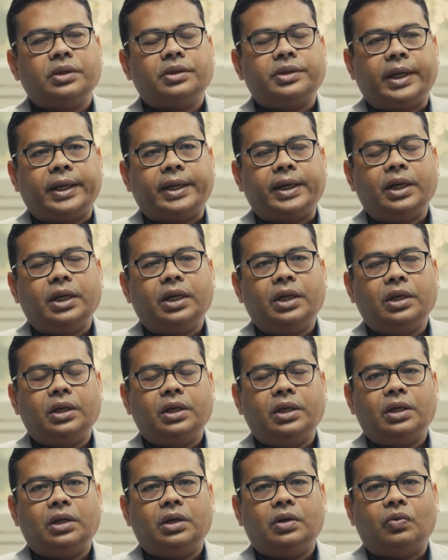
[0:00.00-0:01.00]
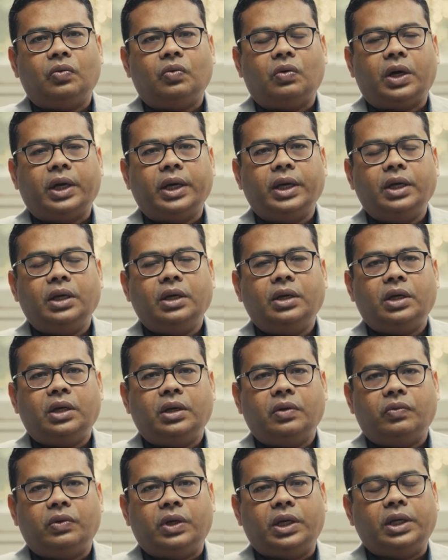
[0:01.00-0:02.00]
Secondly, why
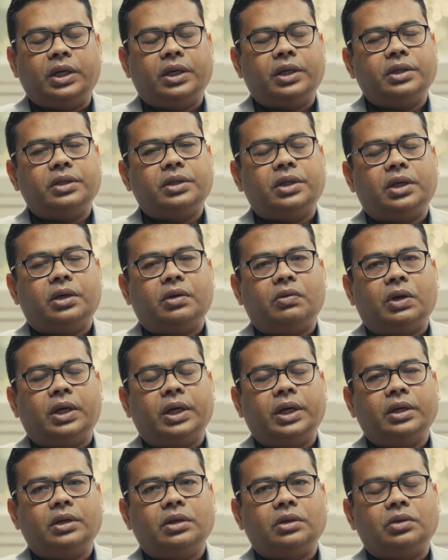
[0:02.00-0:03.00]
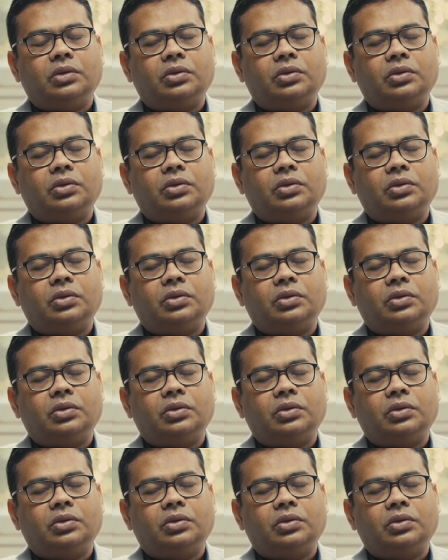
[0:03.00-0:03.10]
and when it is required?